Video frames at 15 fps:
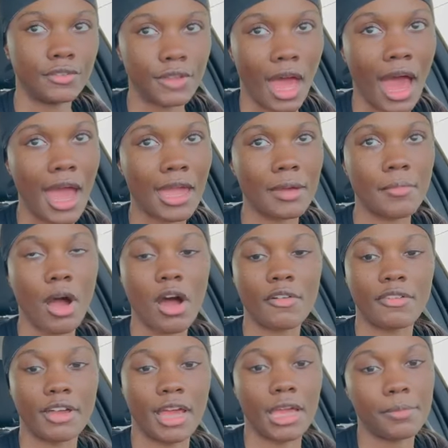I am off at
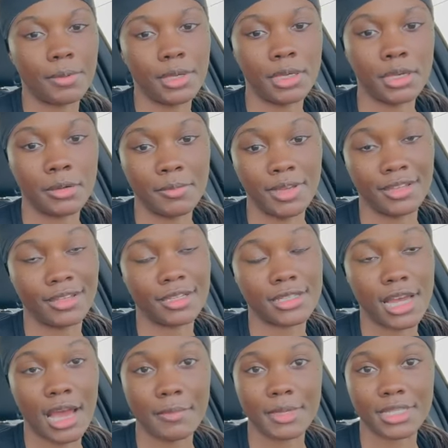8 p.m. and the
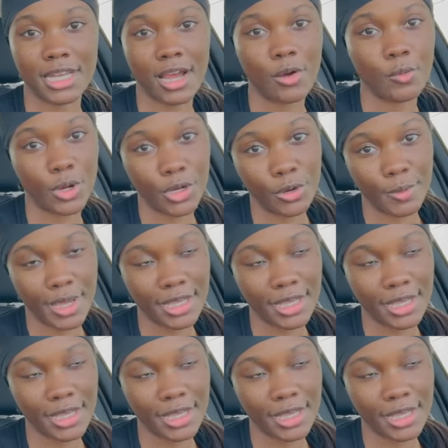time is now 1:08.